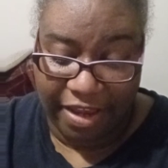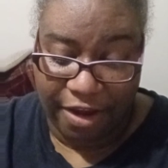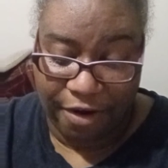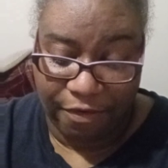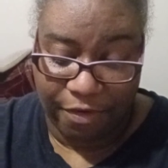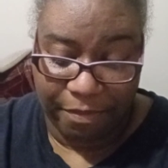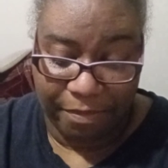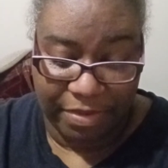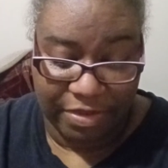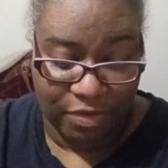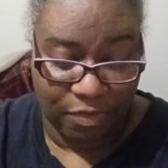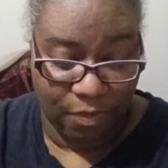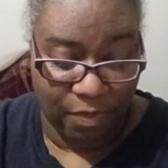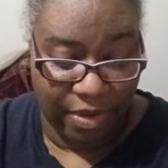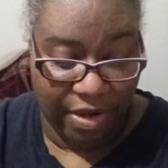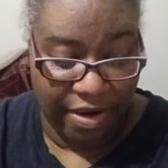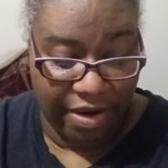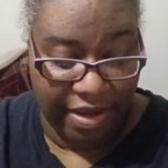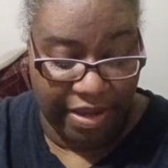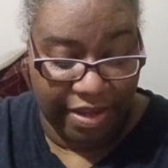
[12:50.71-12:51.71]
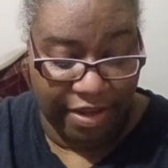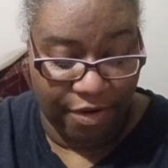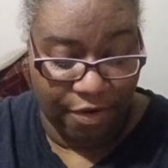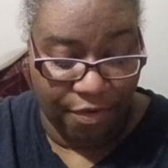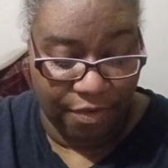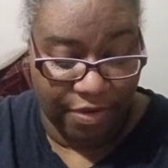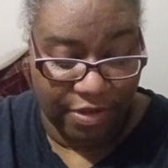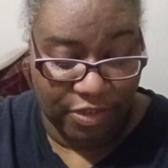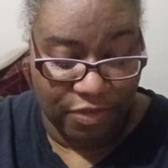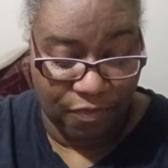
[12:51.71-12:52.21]
Aaron must wear it
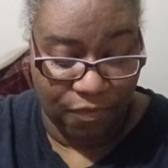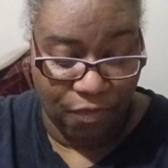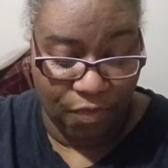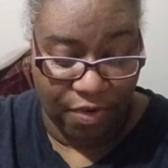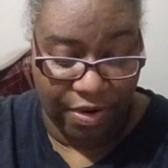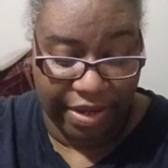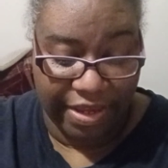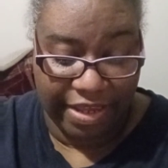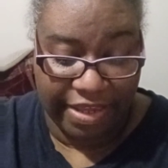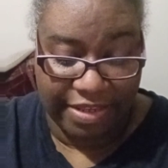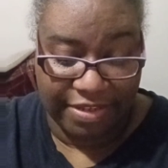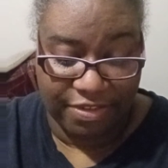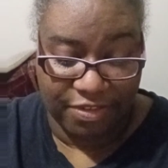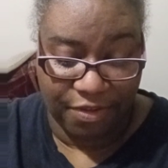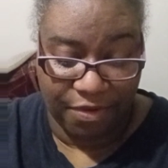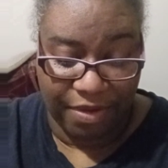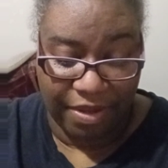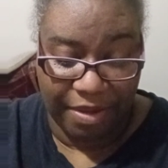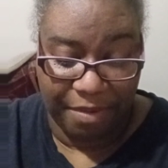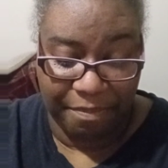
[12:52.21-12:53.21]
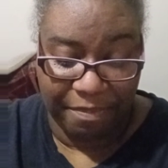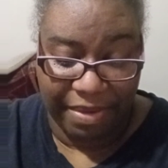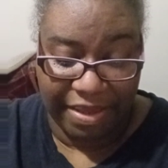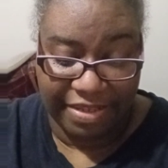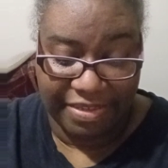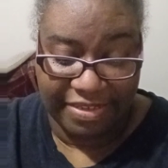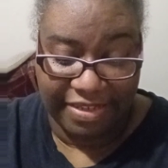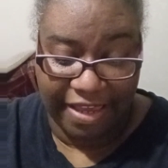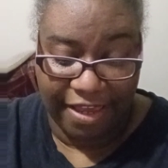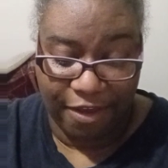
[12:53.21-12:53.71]
on his forehead so he may
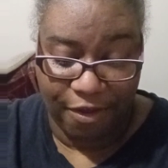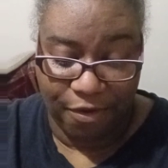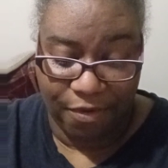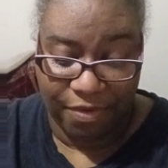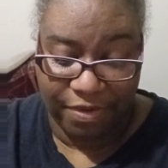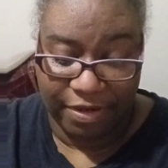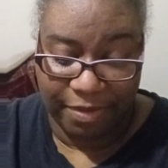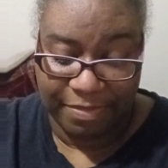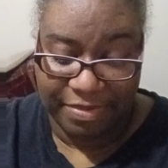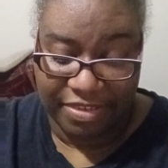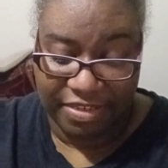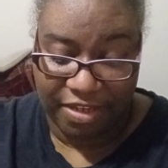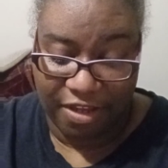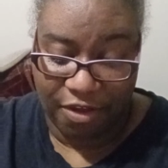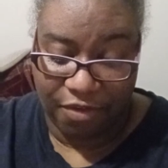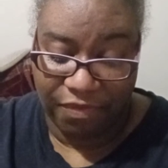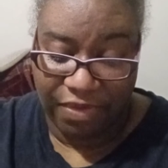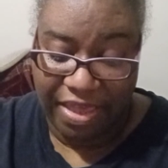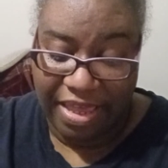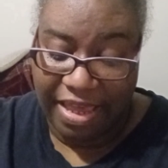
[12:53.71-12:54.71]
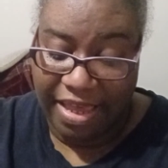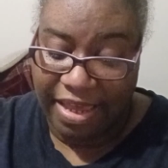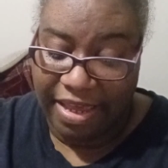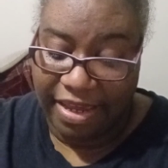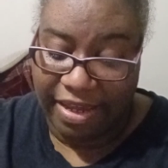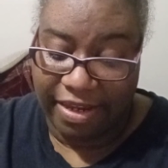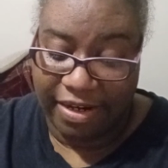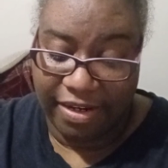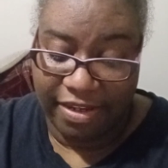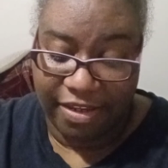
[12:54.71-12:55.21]
take on himself
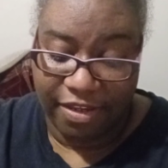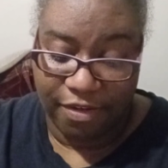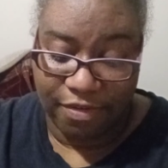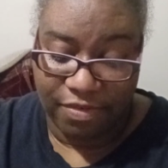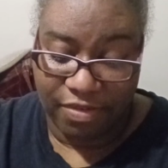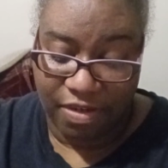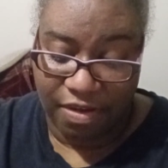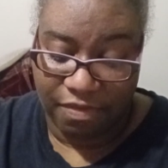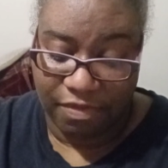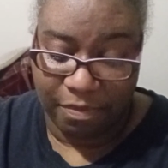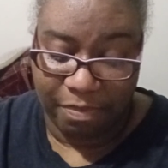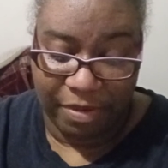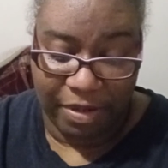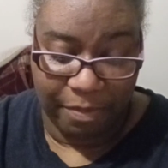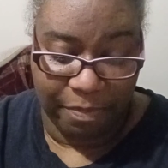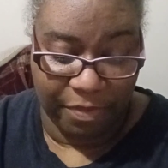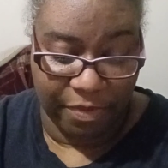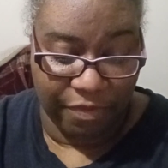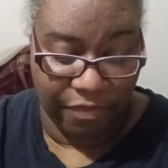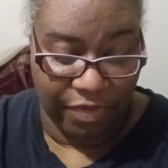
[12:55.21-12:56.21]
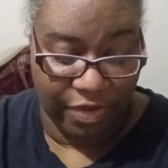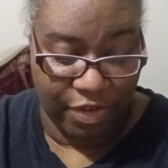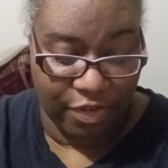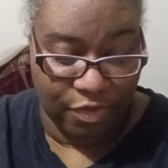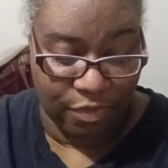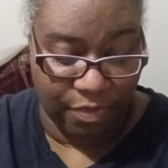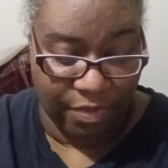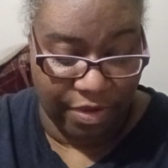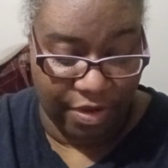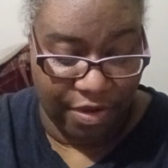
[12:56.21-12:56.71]
any guilt of the people of
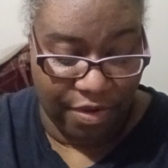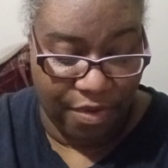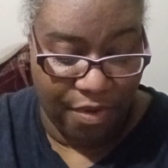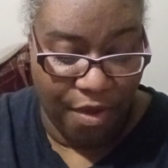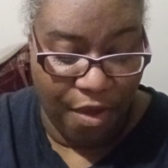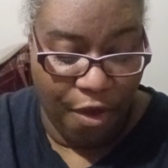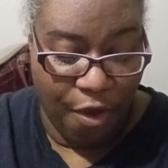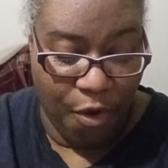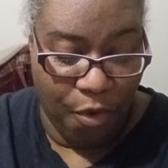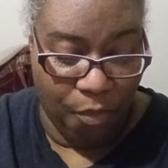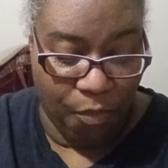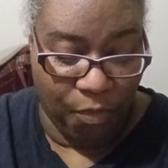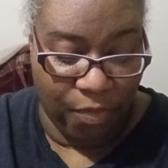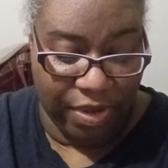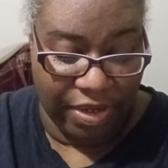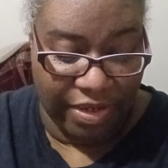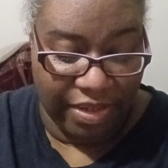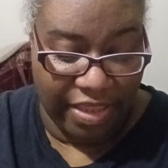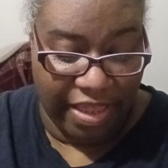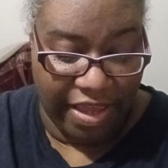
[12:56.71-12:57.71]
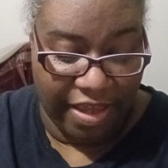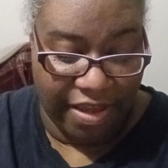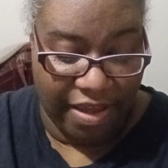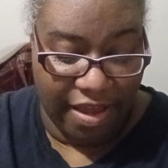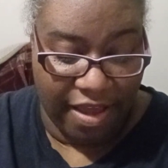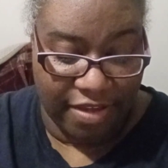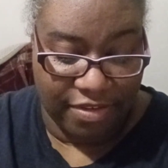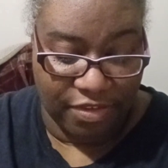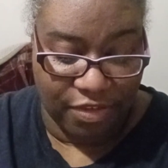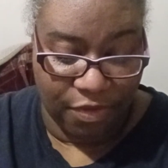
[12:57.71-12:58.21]
Israel when they
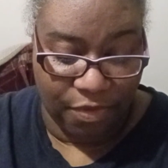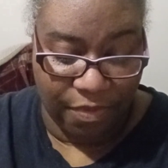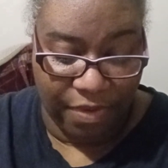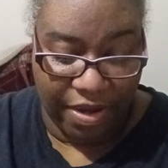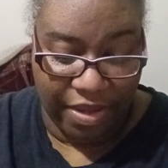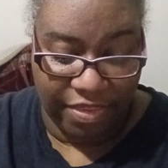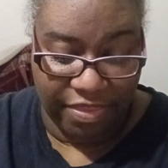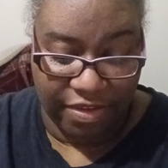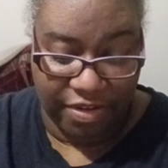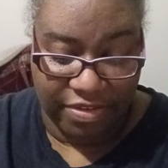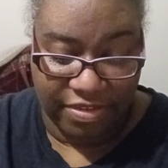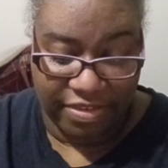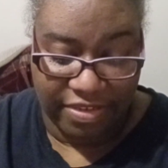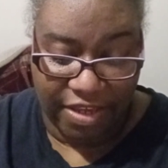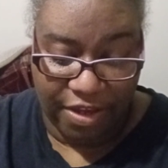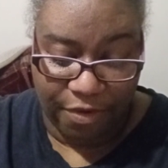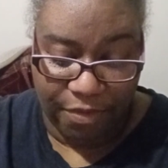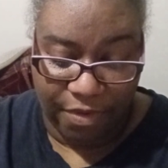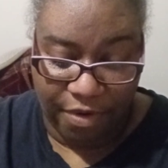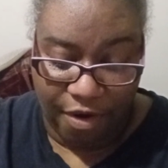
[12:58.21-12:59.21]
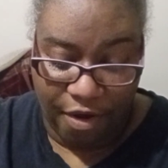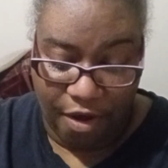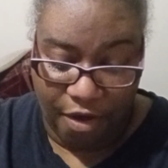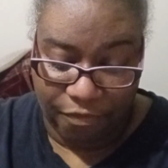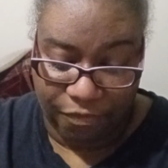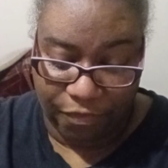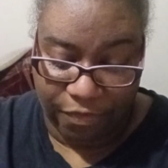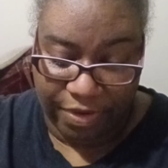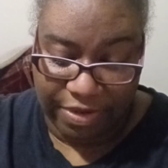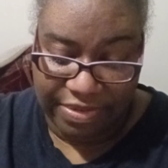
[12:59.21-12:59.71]
consecrate their sacred
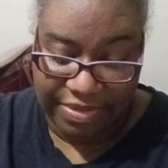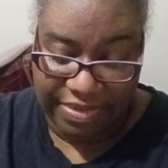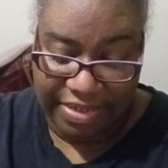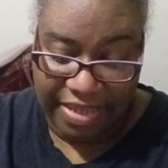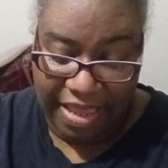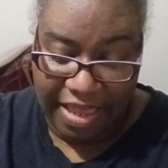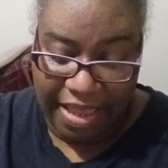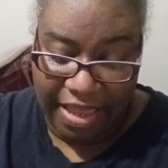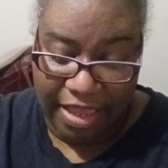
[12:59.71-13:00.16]
offerings.